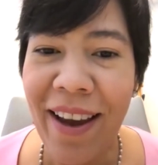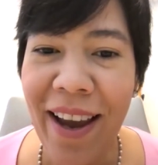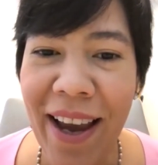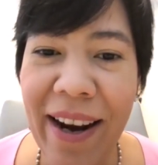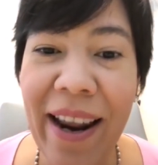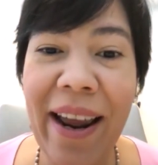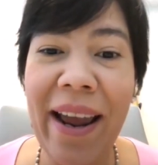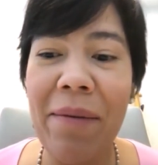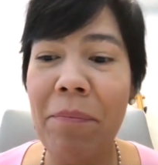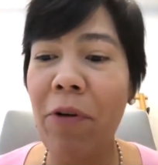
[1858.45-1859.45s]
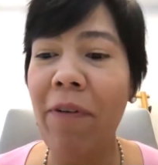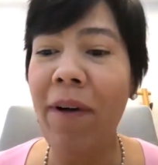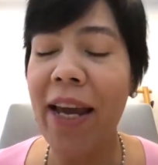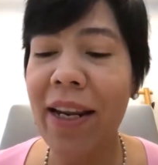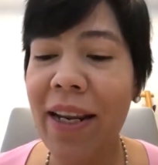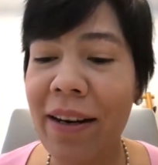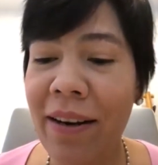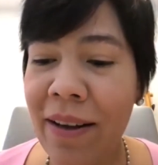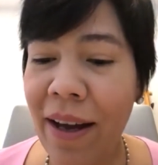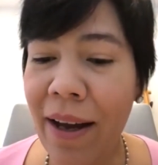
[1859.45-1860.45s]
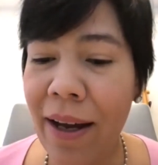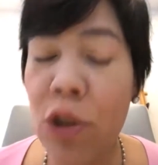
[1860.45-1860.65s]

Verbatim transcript: and providing uh,